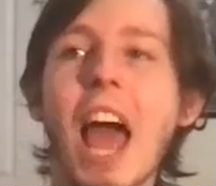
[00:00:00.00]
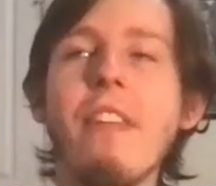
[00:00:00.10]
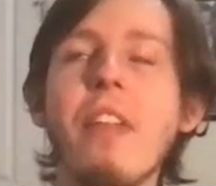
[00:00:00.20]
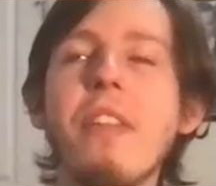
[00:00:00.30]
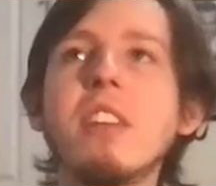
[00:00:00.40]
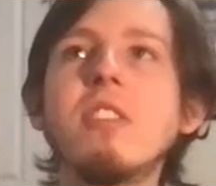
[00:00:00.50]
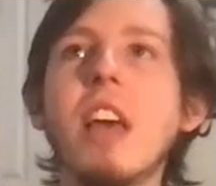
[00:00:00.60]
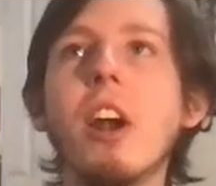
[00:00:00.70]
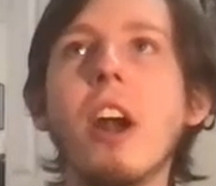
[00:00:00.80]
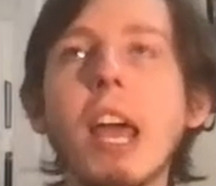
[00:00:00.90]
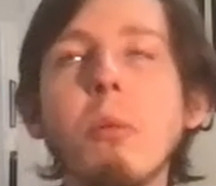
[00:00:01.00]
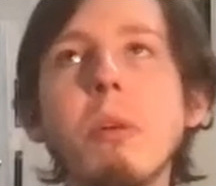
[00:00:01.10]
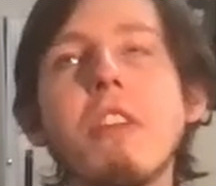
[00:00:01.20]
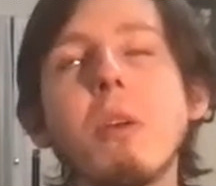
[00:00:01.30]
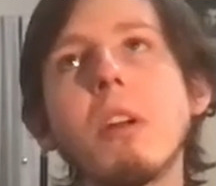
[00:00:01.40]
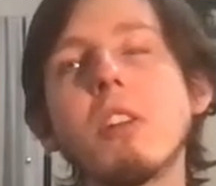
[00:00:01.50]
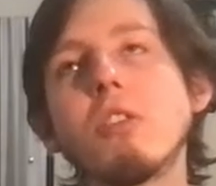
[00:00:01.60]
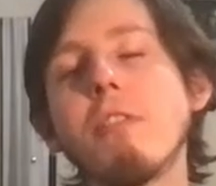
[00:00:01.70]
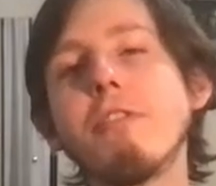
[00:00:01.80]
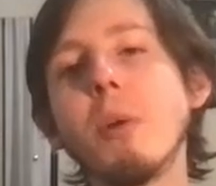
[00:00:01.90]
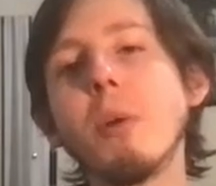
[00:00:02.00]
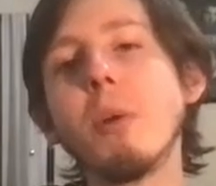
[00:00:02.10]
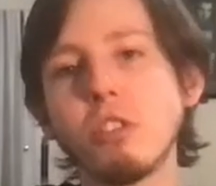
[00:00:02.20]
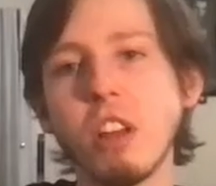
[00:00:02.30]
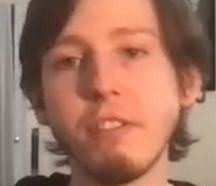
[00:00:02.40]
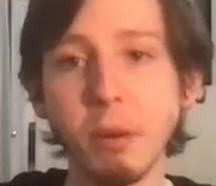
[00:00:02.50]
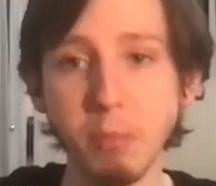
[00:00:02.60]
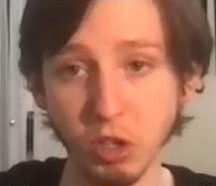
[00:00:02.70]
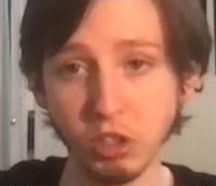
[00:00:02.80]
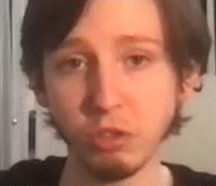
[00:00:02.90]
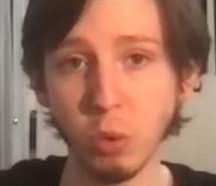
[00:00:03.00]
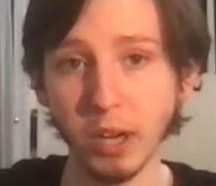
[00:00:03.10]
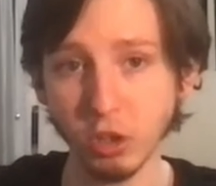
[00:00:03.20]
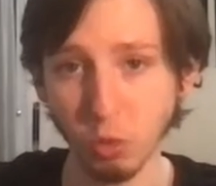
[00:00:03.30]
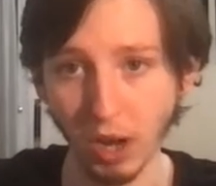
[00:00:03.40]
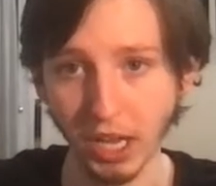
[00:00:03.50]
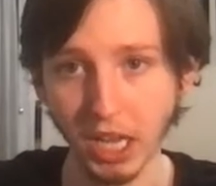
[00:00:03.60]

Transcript: and then they said, "All right, we think we're going to start filming your stuff in March of 2020."